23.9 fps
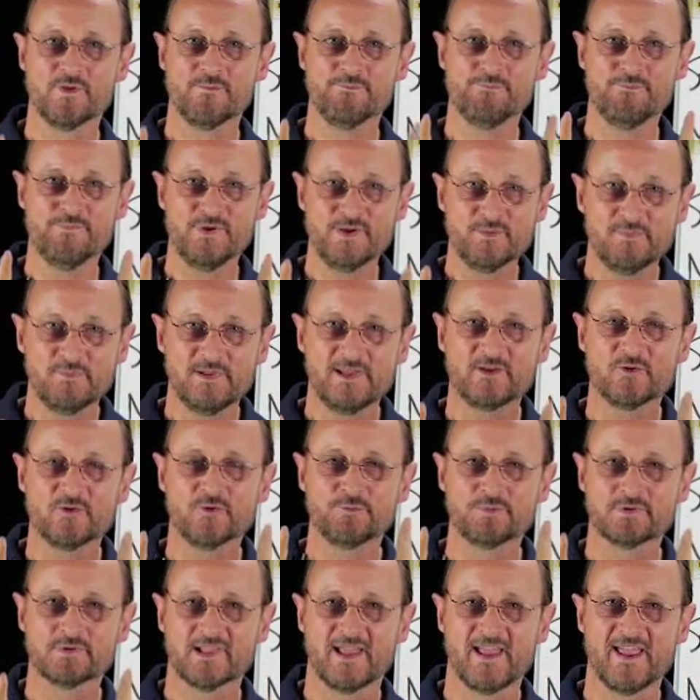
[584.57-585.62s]
a
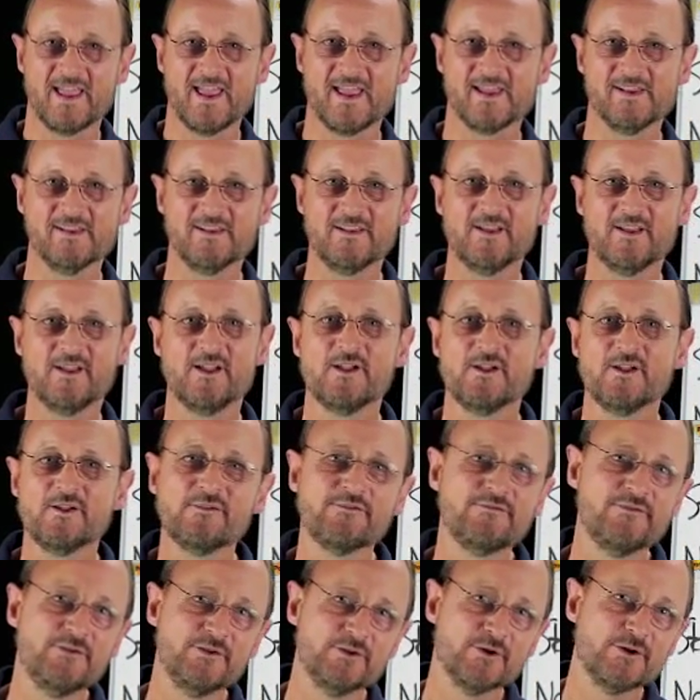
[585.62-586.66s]
biblical plan
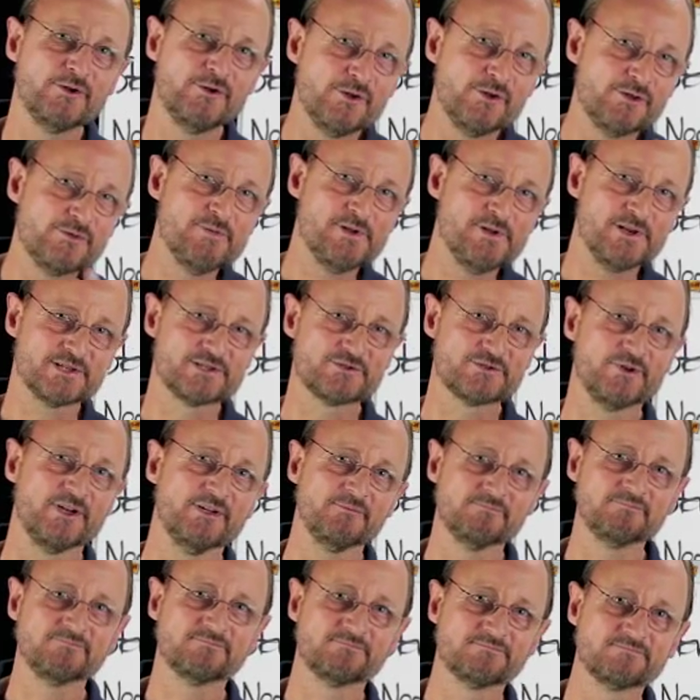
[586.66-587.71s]
for your youth ministry?